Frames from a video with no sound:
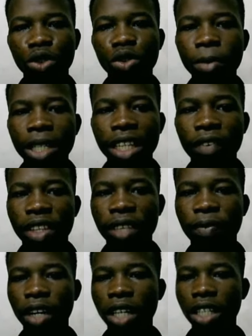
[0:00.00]
Suite makes
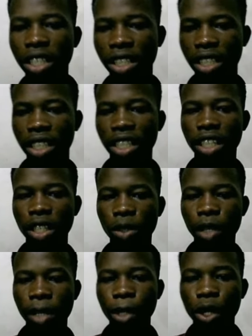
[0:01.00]
everything very easy in a
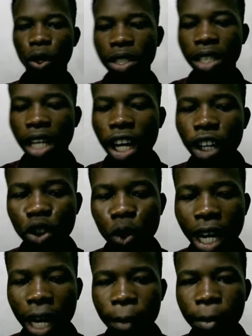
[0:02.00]
way, because
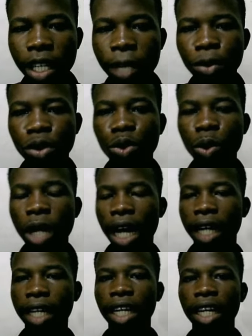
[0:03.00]
you can be able to
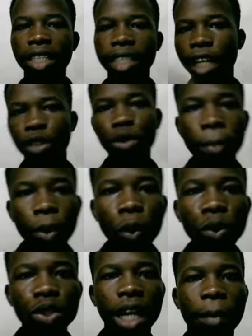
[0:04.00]
like schedule
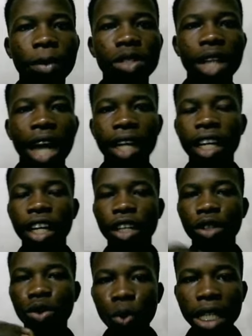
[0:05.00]
posts, can be able to like
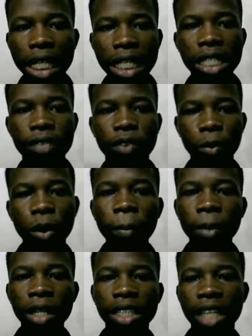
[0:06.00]
do things from
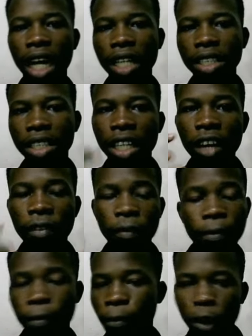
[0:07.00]
one place. And
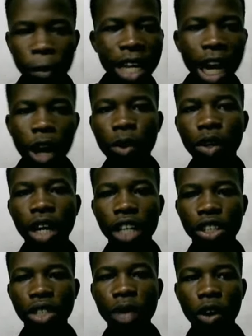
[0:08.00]
for me, I would
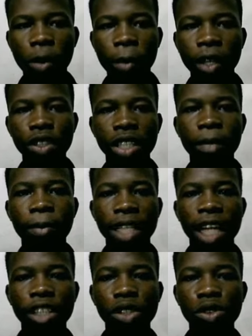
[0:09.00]
actually recommend using the
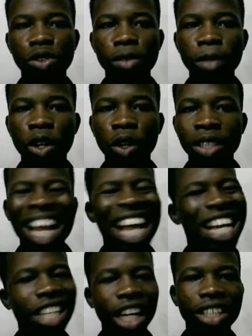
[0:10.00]
Meta Suite because
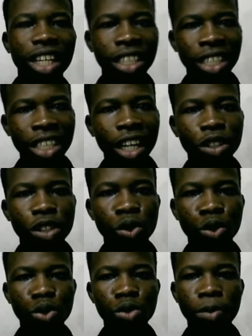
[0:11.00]
it's actually an in-house
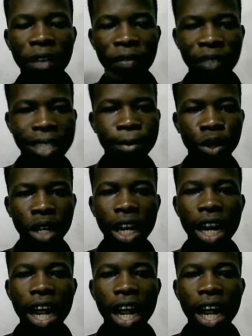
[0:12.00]
tool by Facebook,